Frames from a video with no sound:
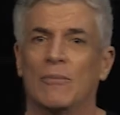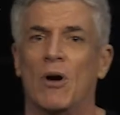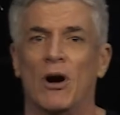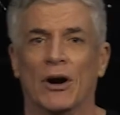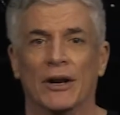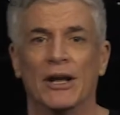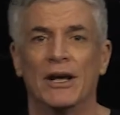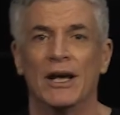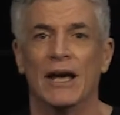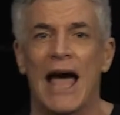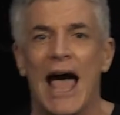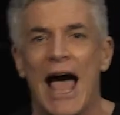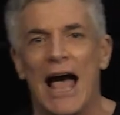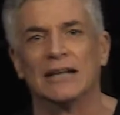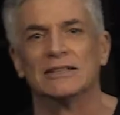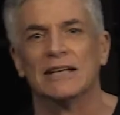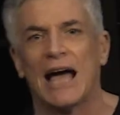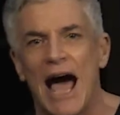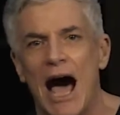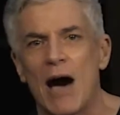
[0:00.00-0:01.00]
Come on.
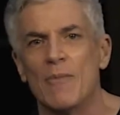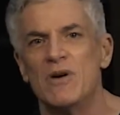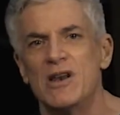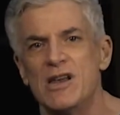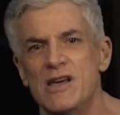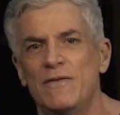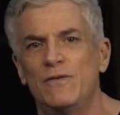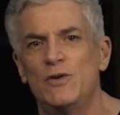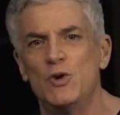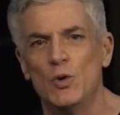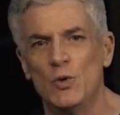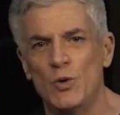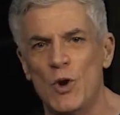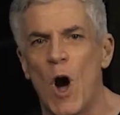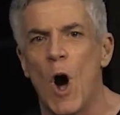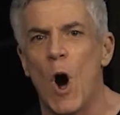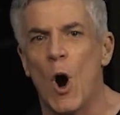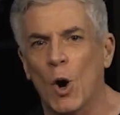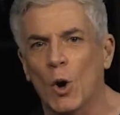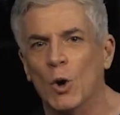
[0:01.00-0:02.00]
How many of you
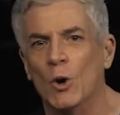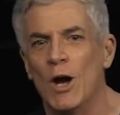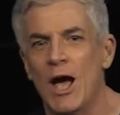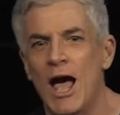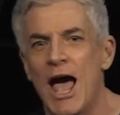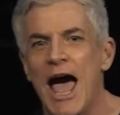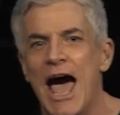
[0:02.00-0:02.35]
know